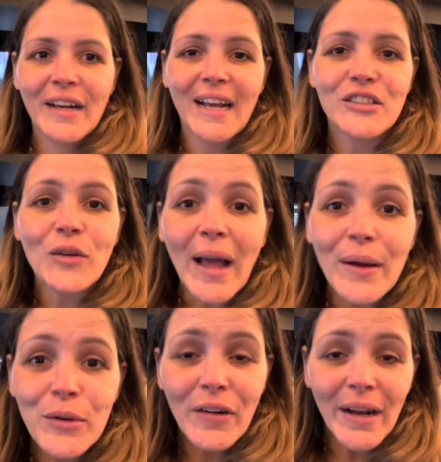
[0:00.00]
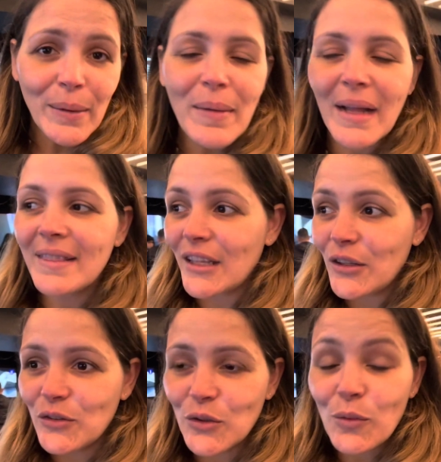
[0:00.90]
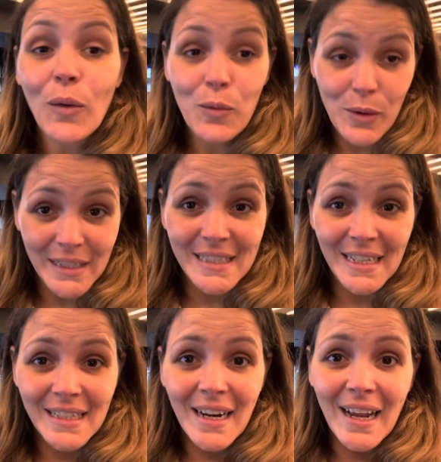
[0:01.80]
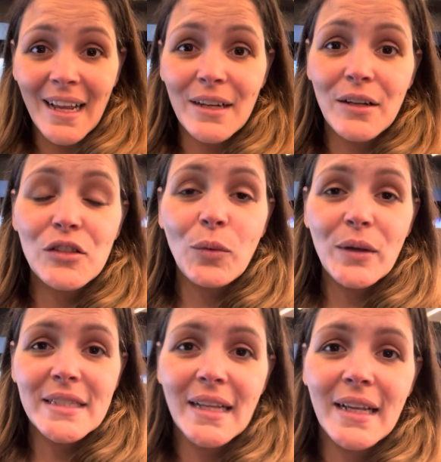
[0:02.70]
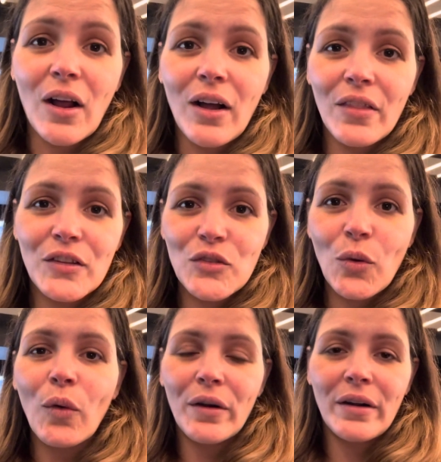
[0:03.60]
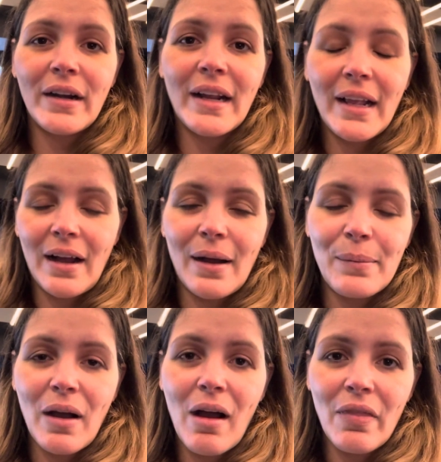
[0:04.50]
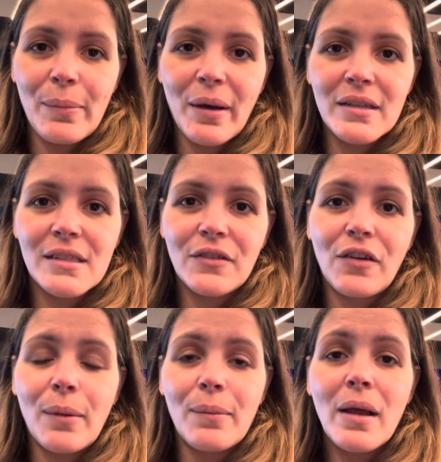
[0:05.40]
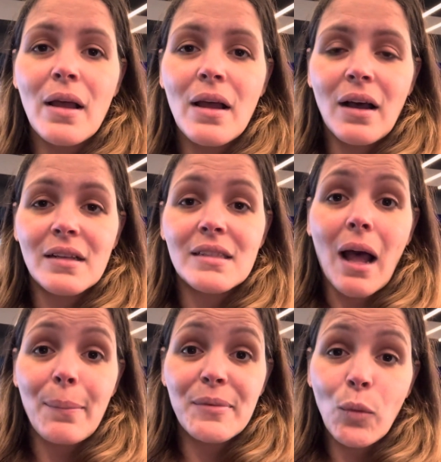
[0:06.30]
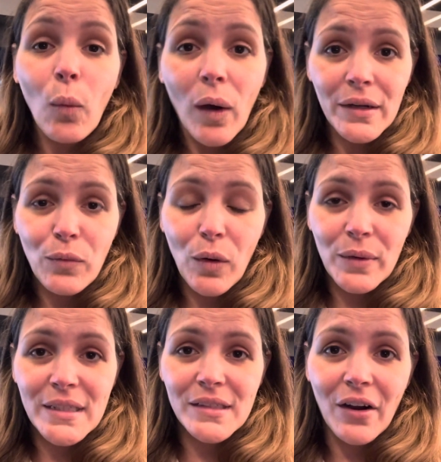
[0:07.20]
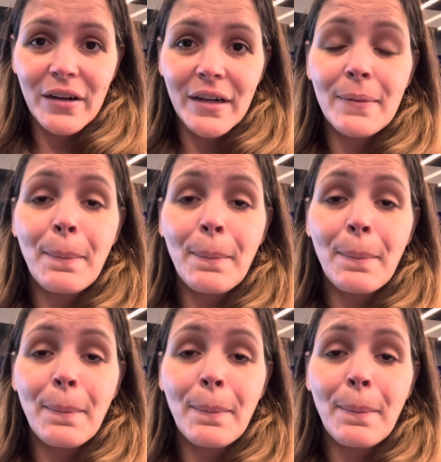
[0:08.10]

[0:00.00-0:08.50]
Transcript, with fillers: guys. So I would recommend that you do what we did. And so we stayed on the tour um, on the bus from uh, stops one where we started